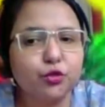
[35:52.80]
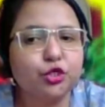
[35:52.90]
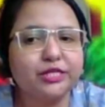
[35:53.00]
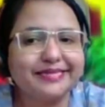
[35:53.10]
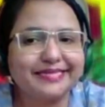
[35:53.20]

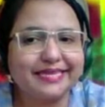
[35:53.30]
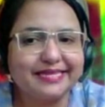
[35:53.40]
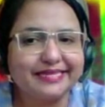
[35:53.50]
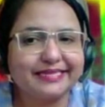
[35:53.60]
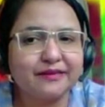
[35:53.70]
in the
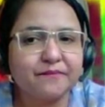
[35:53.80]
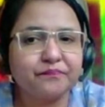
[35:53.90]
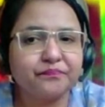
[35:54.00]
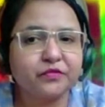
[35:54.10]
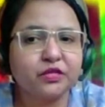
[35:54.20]
social
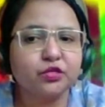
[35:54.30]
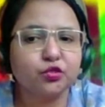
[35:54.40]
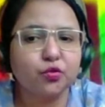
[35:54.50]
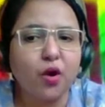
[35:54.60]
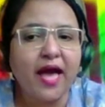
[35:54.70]
skills.
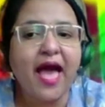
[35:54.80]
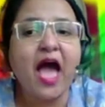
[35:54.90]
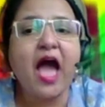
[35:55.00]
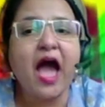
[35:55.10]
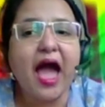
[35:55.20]

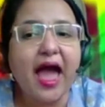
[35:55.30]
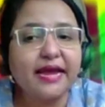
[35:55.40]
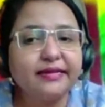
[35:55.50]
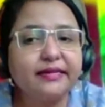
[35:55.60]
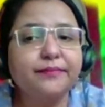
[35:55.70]
So,
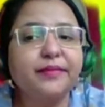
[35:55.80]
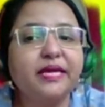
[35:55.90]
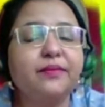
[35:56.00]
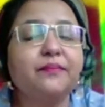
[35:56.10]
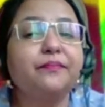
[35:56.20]

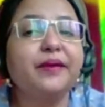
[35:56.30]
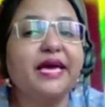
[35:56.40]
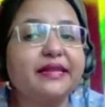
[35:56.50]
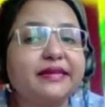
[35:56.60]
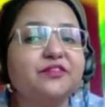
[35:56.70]
and
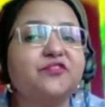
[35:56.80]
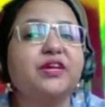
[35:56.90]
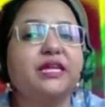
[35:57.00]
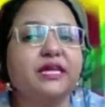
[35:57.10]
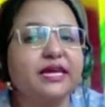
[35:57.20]
maybe
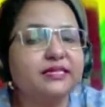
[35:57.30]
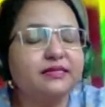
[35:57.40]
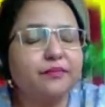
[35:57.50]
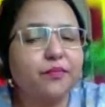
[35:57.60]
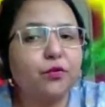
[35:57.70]
parent
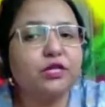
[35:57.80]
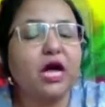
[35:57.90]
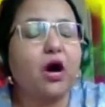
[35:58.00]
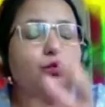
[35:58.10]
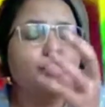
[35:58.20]
training and
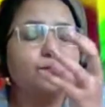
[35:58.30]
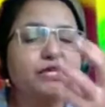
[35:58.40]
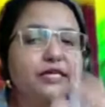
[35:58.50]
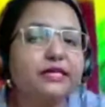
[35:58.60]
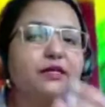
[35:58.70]
support,
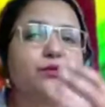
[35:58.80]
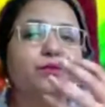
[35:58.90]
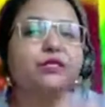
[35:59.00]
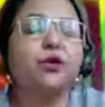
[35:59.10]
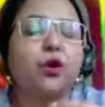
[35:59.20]
how to
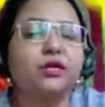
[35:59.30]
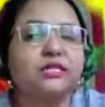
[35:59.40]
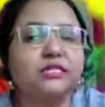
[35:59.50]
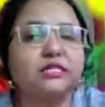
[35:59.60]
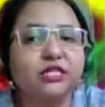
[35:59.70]
deal
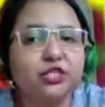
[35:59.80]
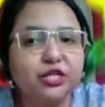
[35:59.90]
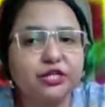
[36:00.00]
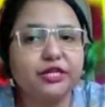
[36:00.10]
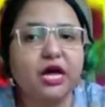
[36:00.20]
with
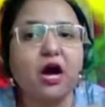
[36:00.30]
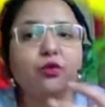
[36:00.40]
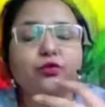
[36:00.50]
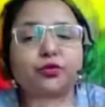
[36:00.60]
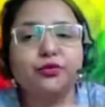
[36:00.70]
autistic
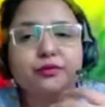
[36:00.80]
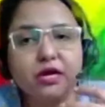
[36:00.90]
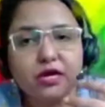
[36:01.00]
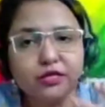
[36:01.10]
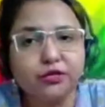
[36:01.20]
children,
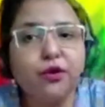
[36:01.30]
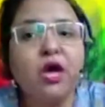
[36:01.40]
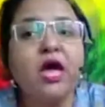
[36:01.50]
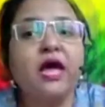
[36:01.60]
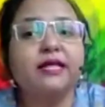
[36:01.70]
how to
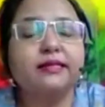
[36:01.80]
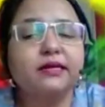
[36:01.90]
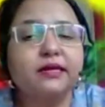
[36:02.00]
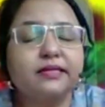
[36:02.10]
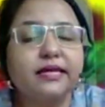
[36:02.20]

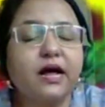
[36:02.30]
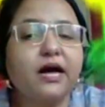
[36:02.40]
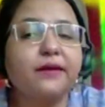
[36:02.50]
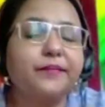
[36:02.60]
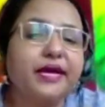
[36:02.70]

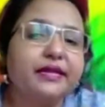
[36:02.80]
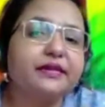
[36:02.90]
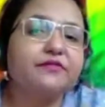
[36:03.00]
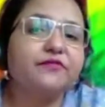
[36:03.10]
there are